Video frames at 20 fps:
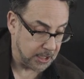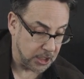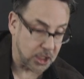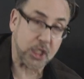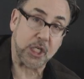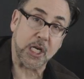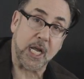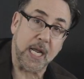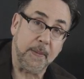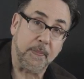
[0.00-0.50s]

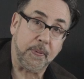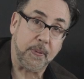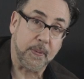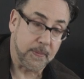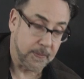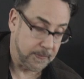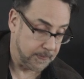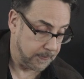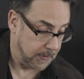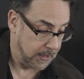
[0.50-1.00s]
shape,
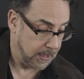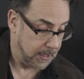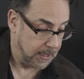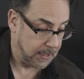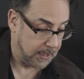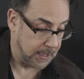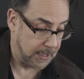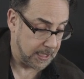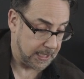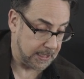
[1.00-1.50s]

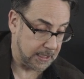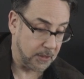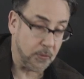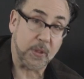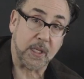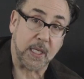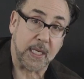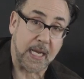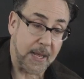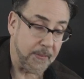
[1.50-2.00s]
connected
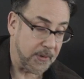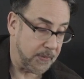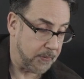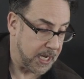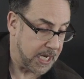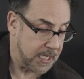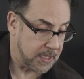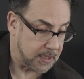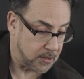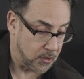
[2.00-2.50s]
with a common
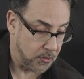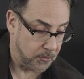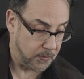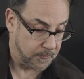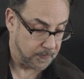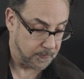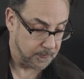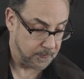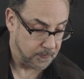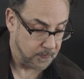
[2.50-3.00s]
bass note,
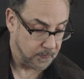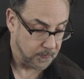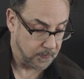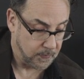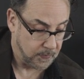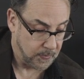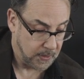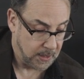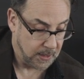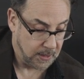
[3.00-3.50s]

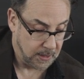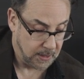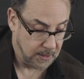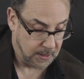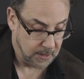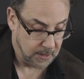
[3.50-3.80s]
and